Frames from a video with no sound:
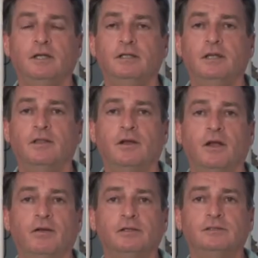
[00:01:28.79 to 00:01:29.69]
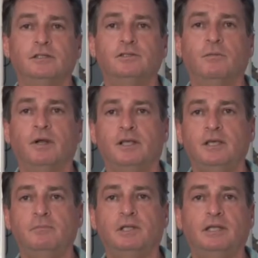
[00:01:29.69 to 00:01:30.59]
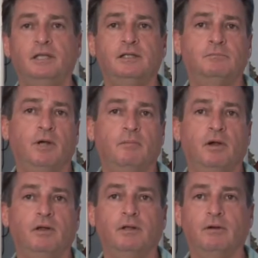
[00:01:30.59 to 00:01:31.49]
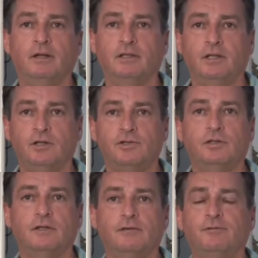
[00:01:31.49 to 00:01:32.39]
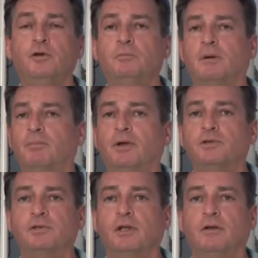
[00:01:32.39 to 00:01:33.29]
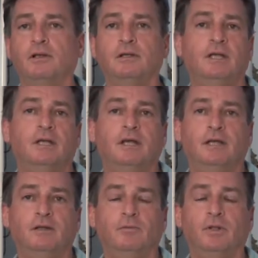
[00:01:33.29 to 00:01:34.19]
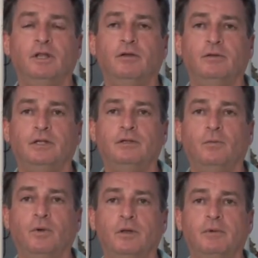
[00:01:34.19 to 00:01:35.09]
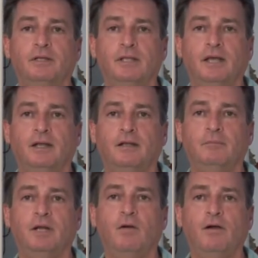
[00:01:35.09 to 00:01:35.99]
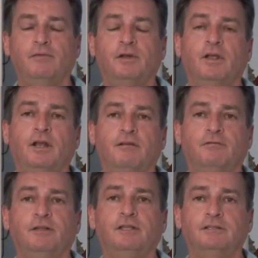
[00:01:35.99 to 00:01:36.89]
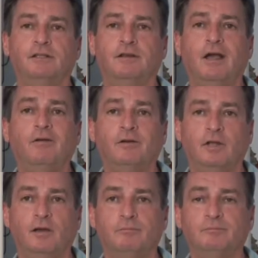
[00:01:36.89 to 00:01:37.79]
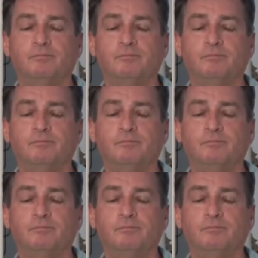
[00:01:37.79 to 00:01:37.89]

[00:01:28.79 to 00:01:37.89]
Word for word: And the other areas that you want to keep clean, primarily around the kitchen and the food preparation area, you really don't need to worry about that. I mean, how often are you going to have fleas on your countertop?